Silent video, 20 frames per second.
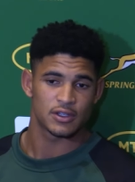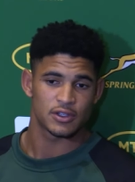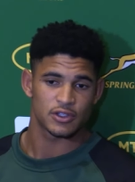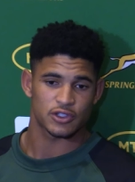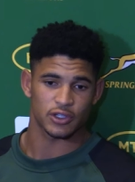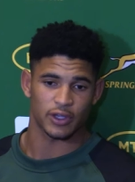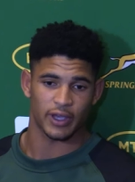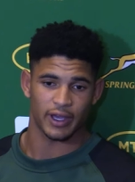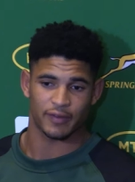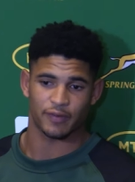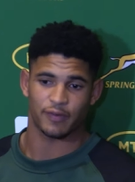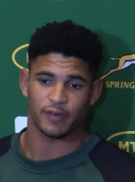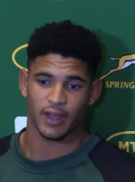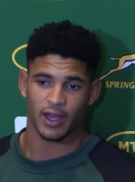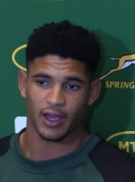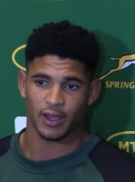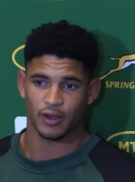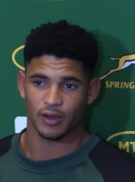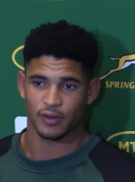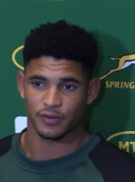So at
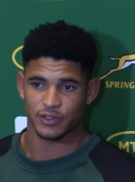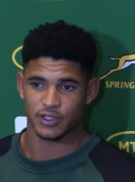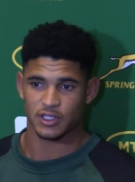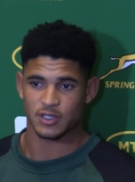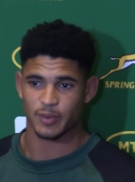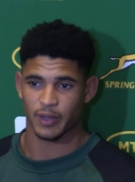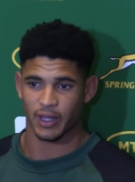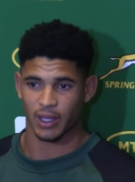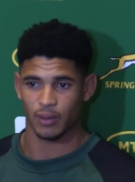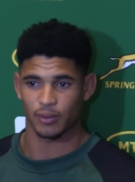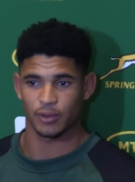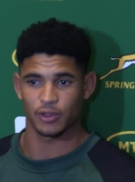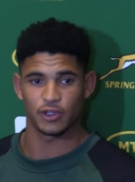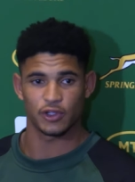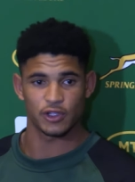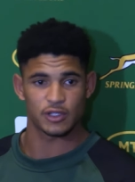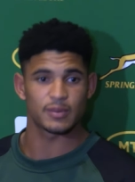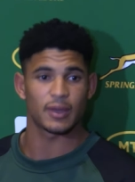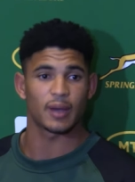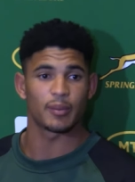fly half, just being able to
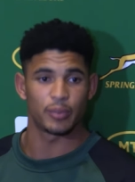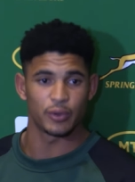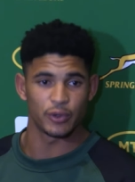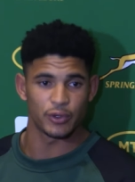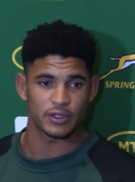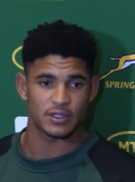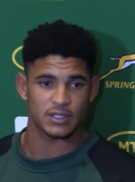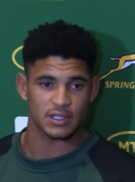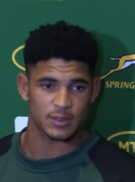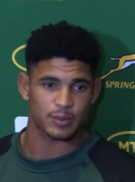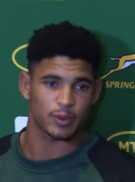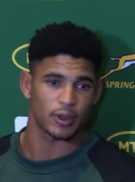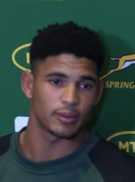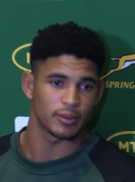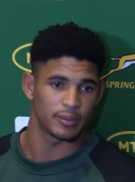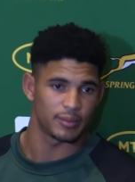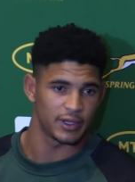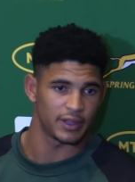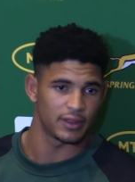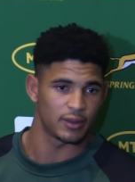use my boot is
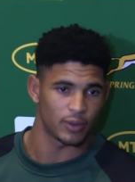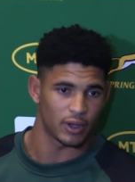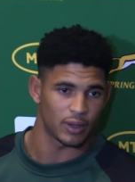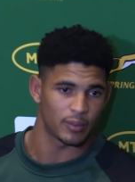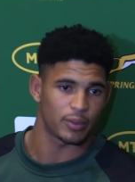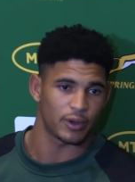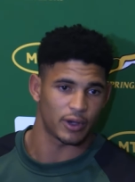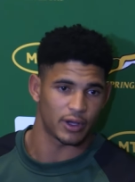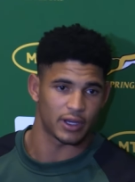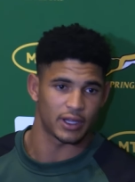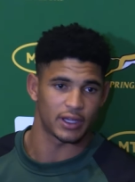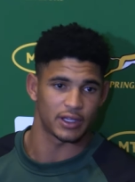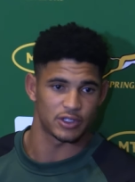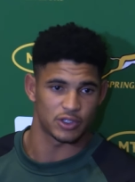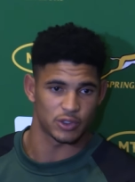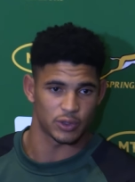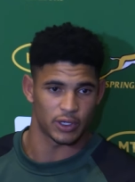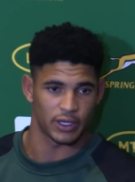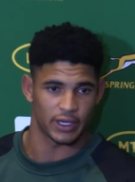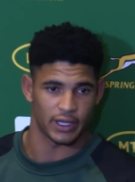probably the one part I
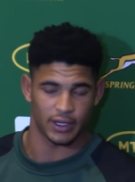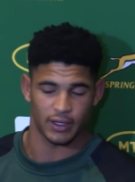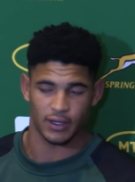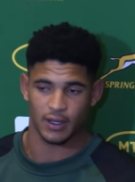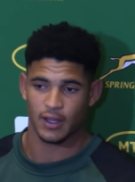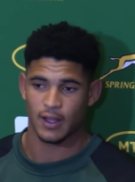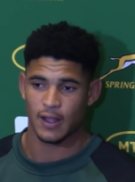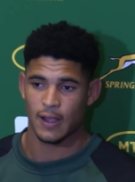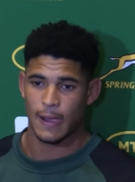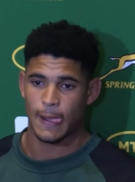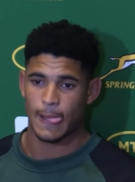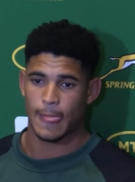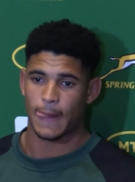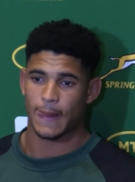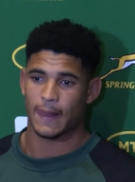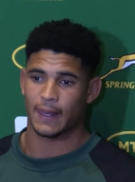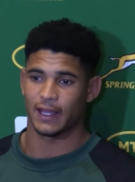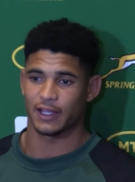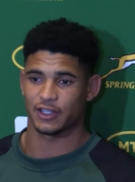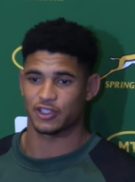enjoy, and
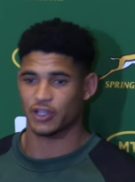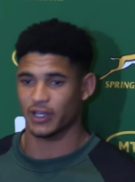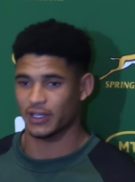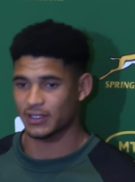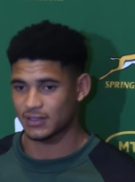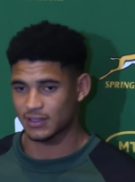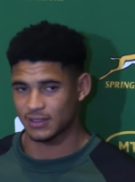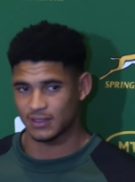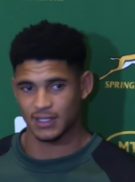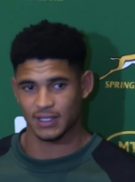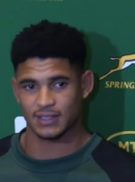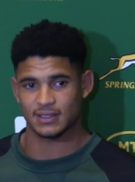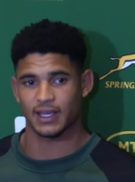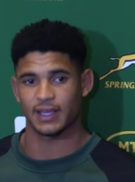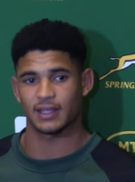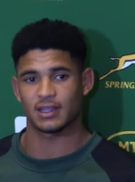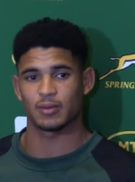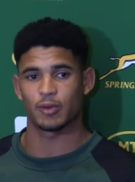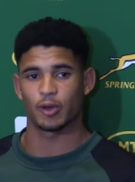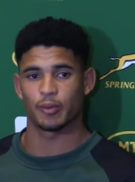trying to
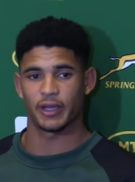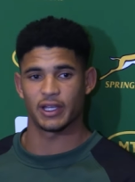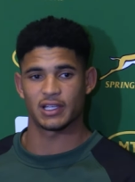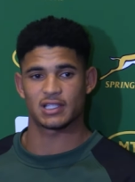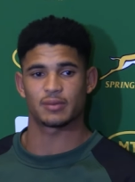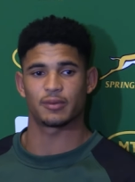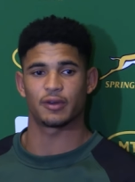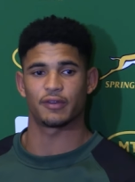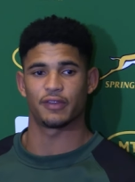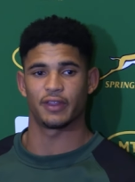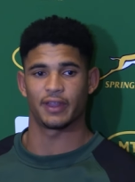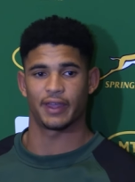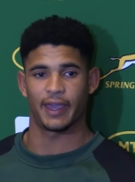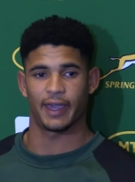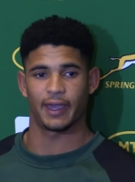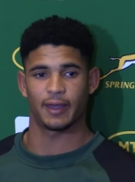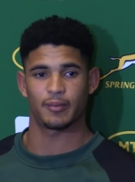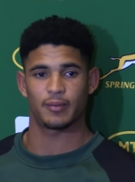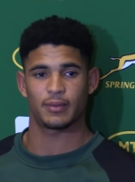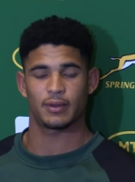dictate the momentum of the
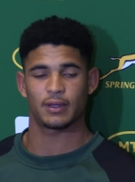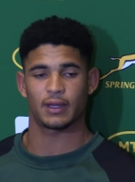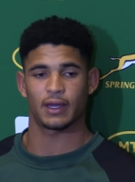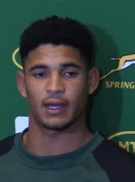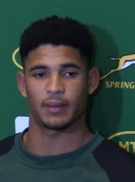game.